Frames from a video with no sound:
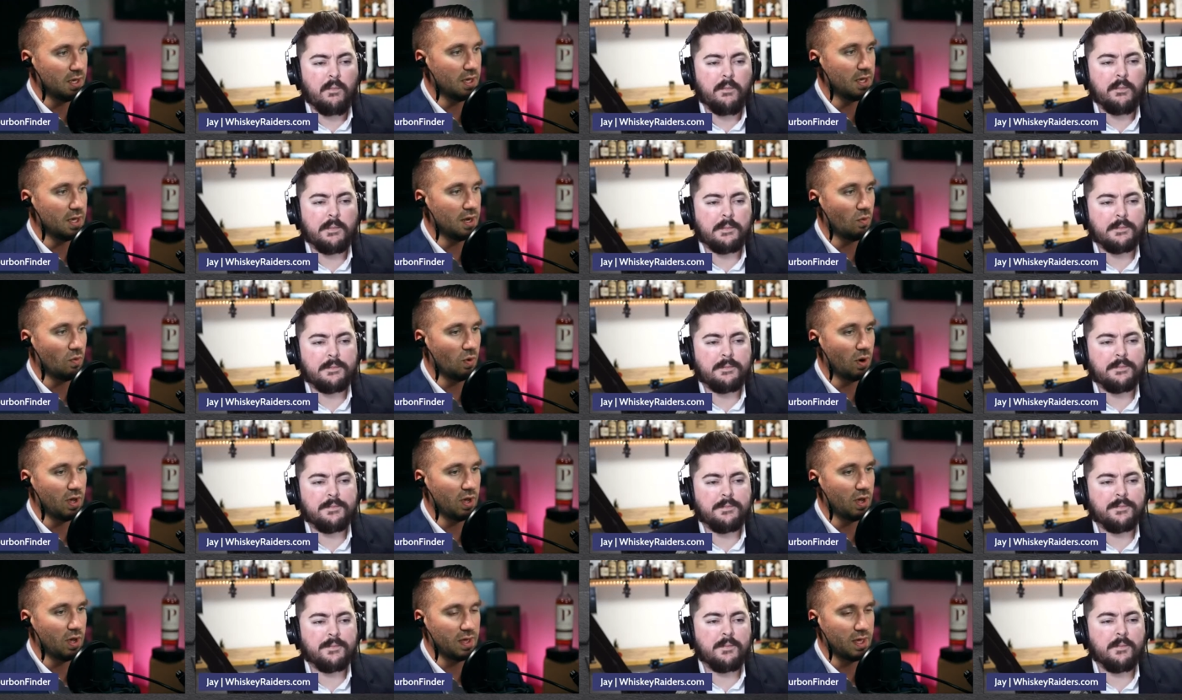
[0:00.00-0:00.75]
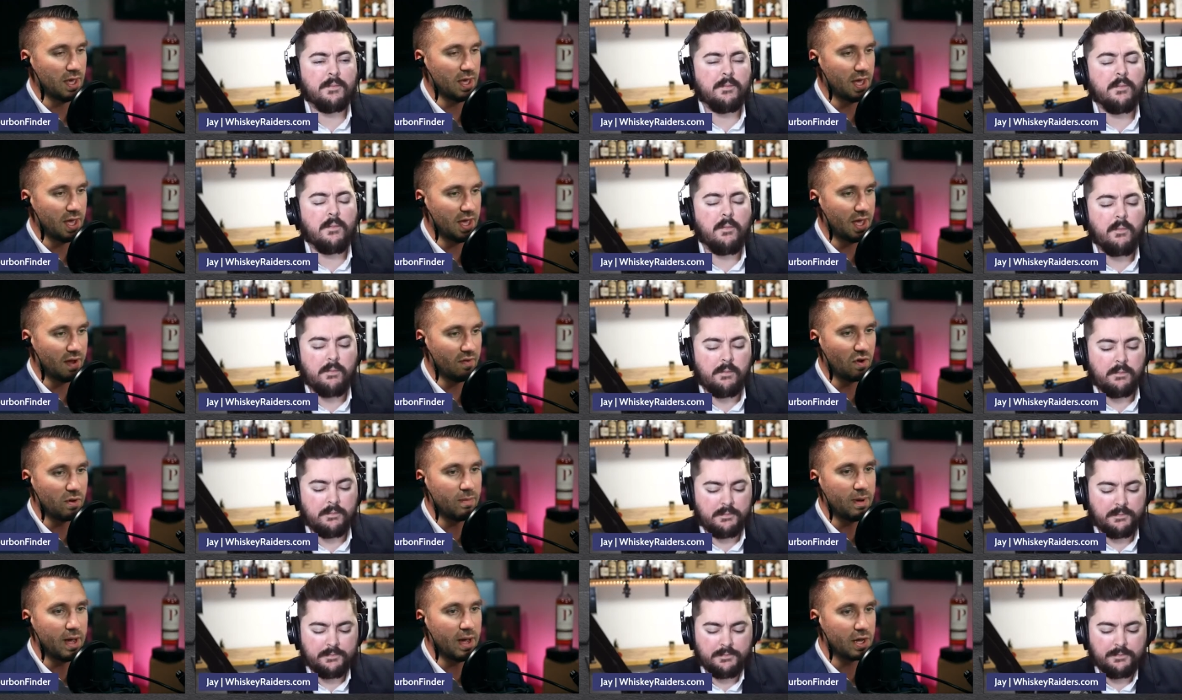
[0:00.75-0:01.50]
Speaker 1: in a way that
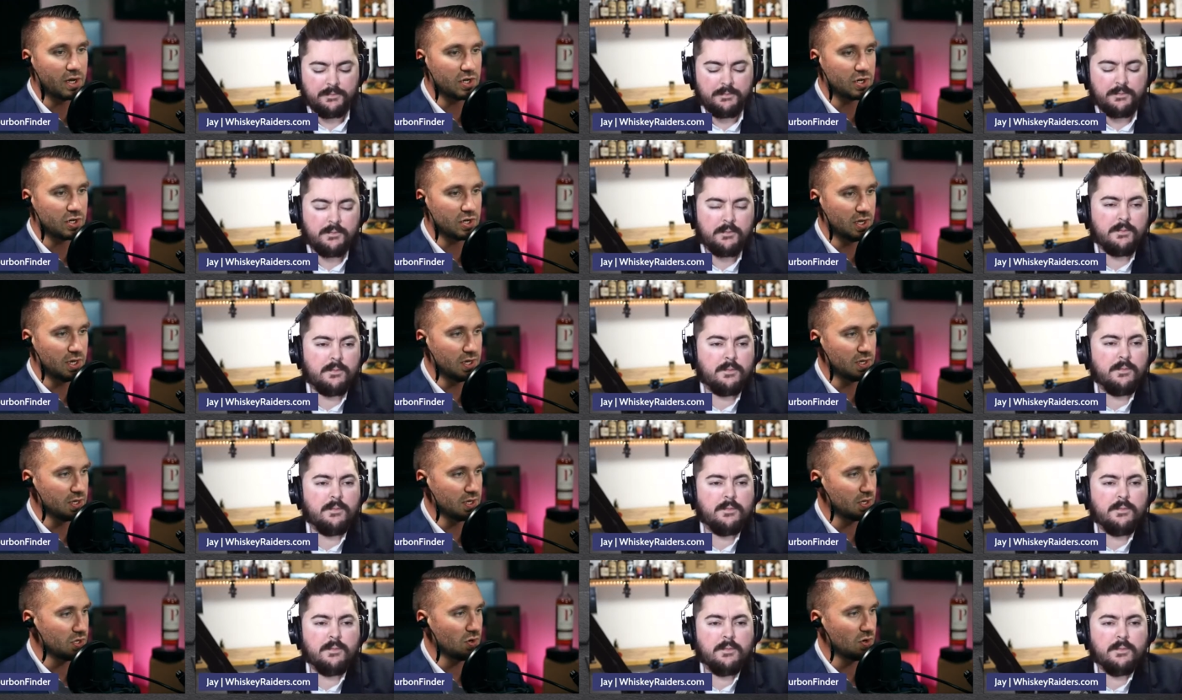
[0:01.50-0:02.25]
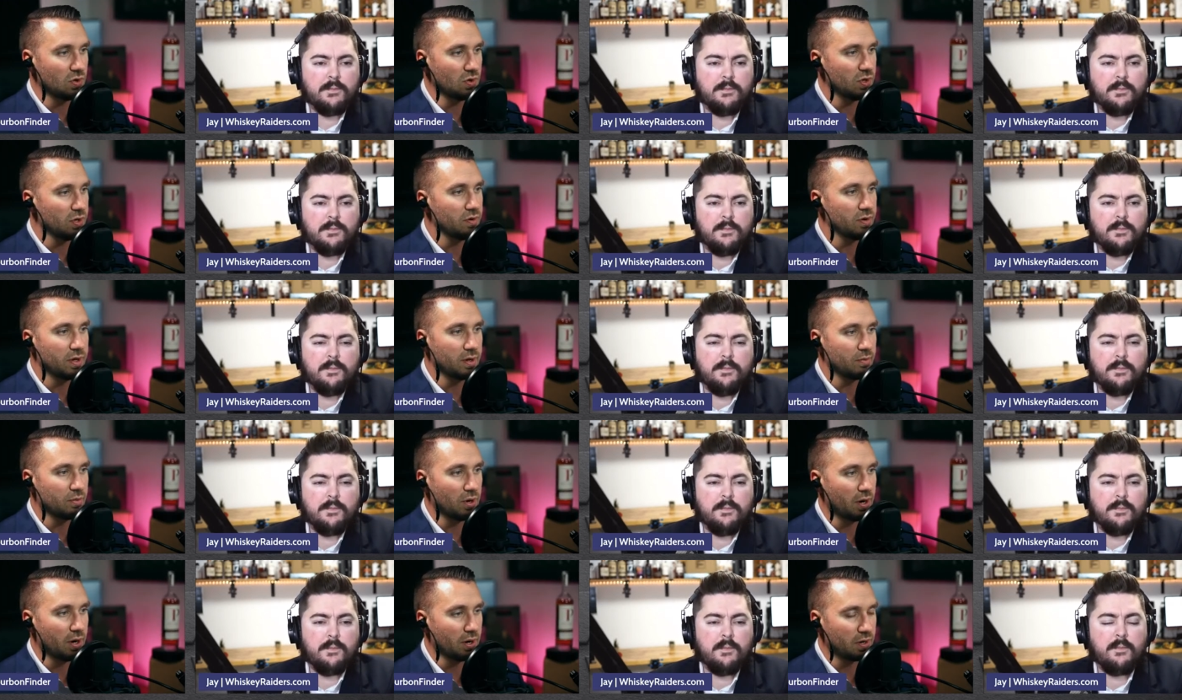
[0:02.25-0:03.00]
every batch is a totally unique
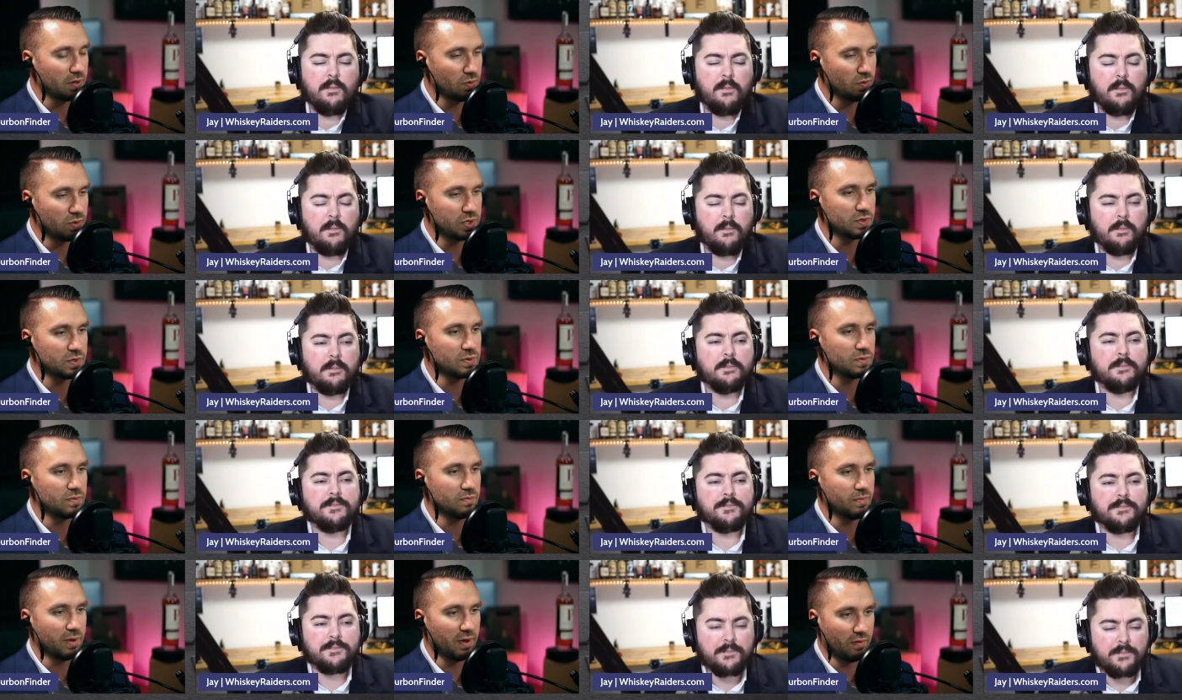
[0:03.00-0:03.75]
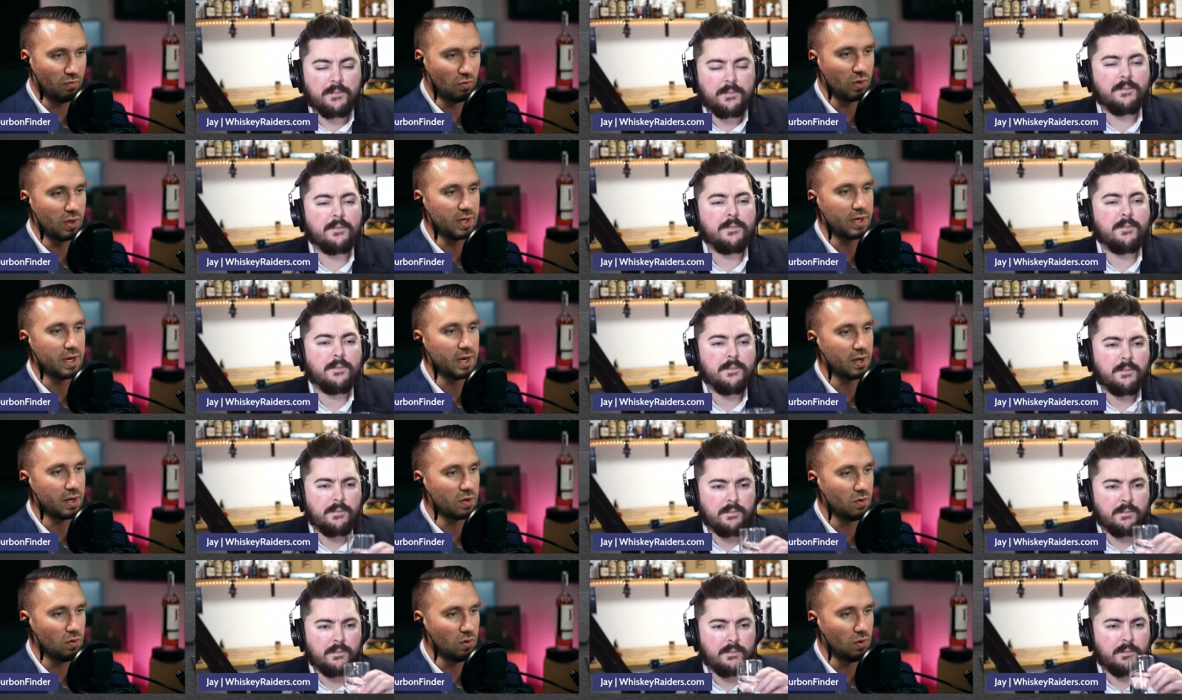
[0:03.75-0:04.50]
product, which has been really kind
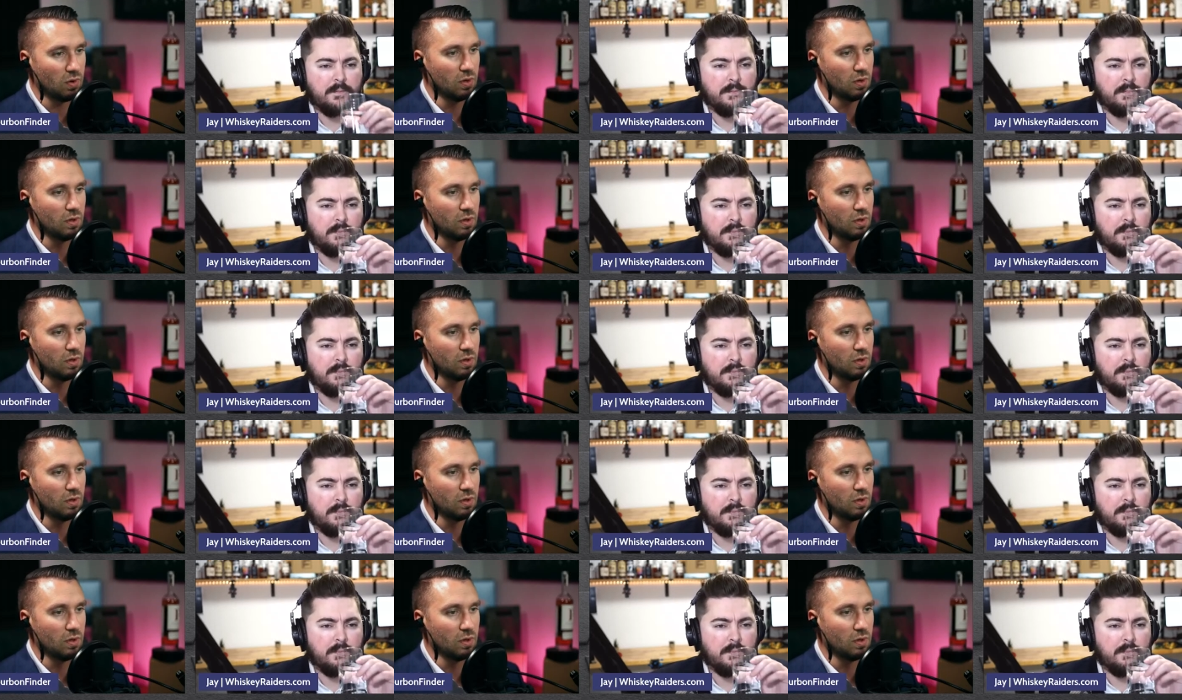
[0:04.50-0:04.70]
of cool.